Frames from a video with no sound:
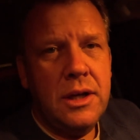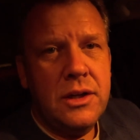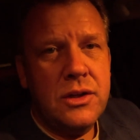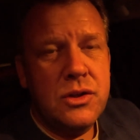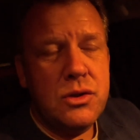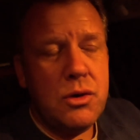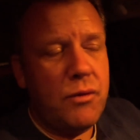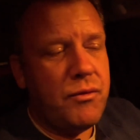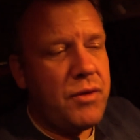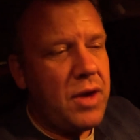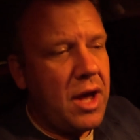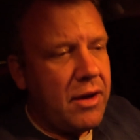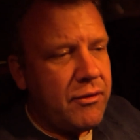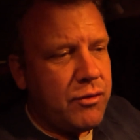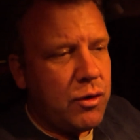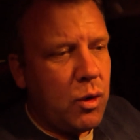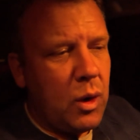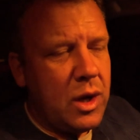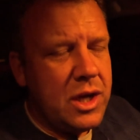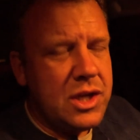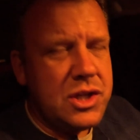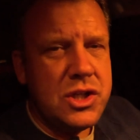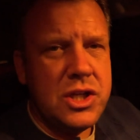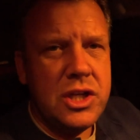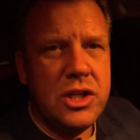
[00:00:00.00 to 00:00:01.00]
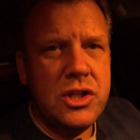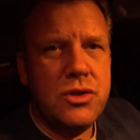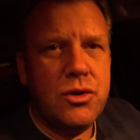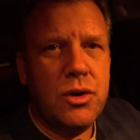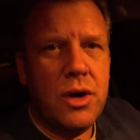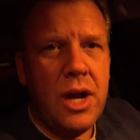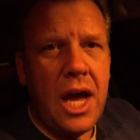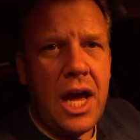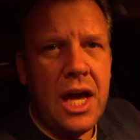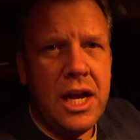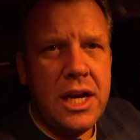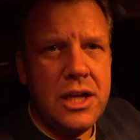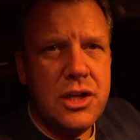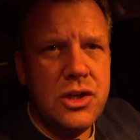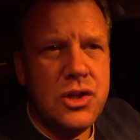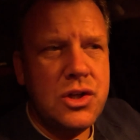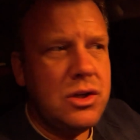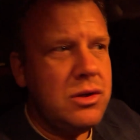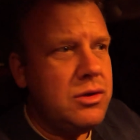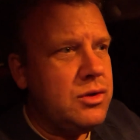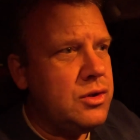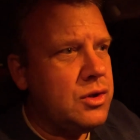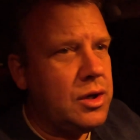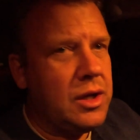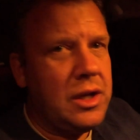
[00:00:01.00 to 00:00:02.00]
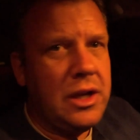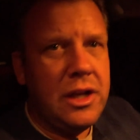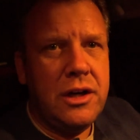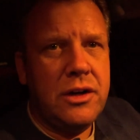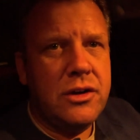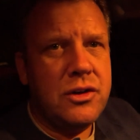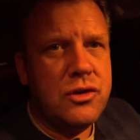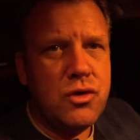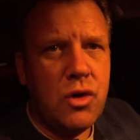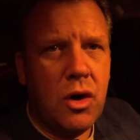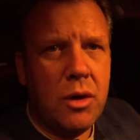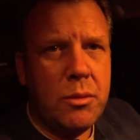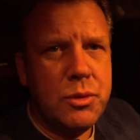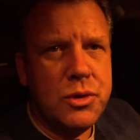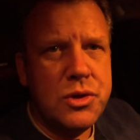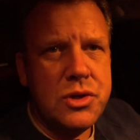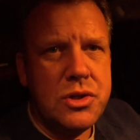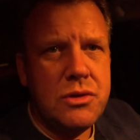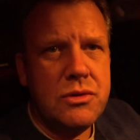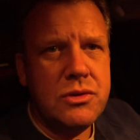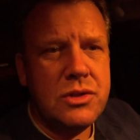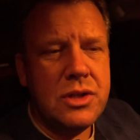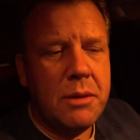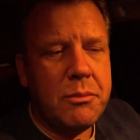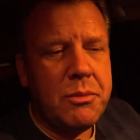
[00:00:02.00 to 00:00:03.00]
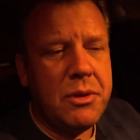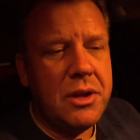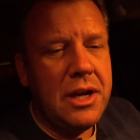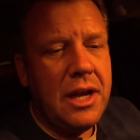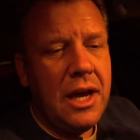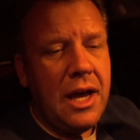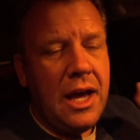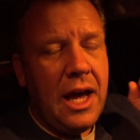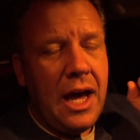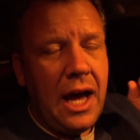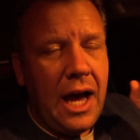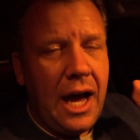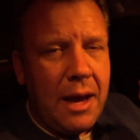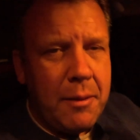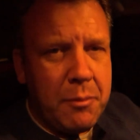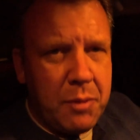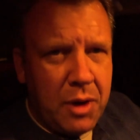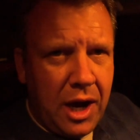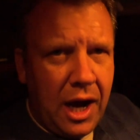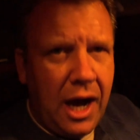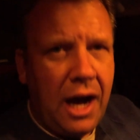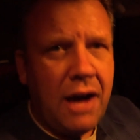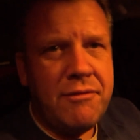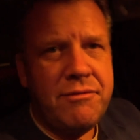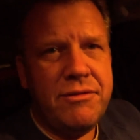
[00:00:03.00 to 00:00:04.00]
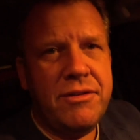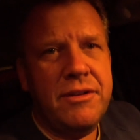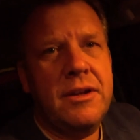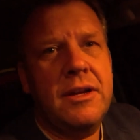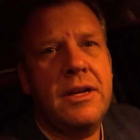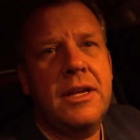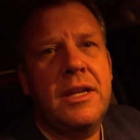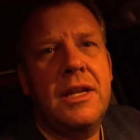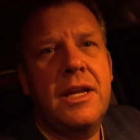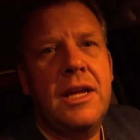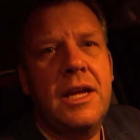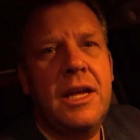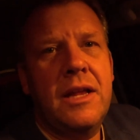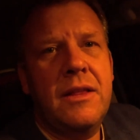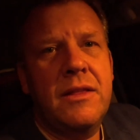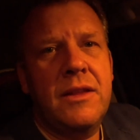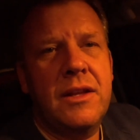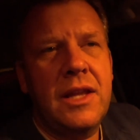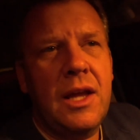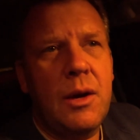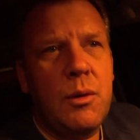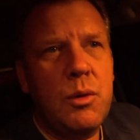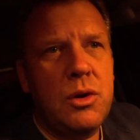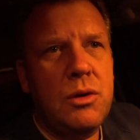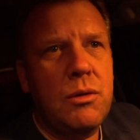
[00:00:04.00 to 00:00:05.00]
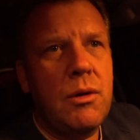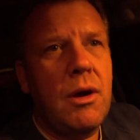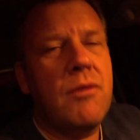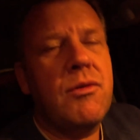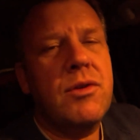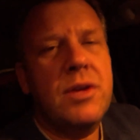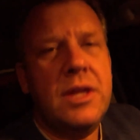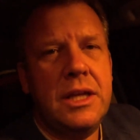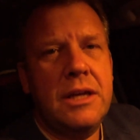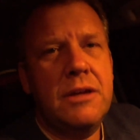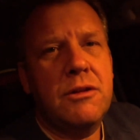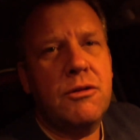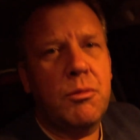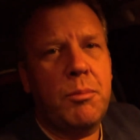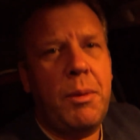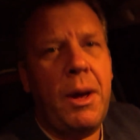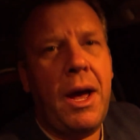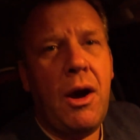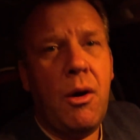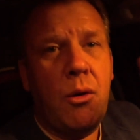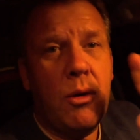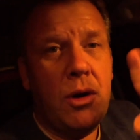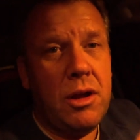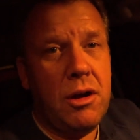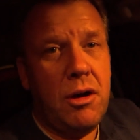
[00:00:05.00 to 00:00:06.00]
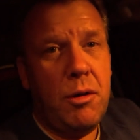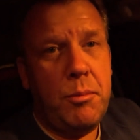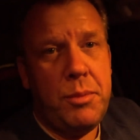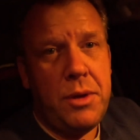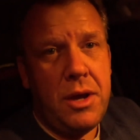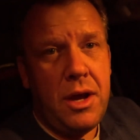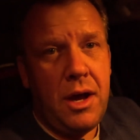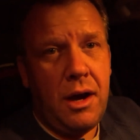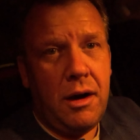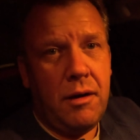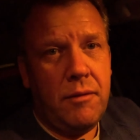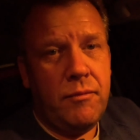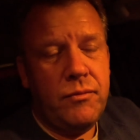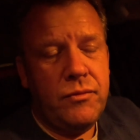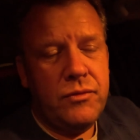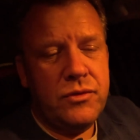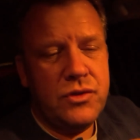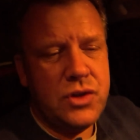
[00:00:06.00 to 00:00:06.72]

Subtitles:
So if you have questions or you had issues or you needed to troubleshoot something, I'm confident that they would do everything in their power to help you out.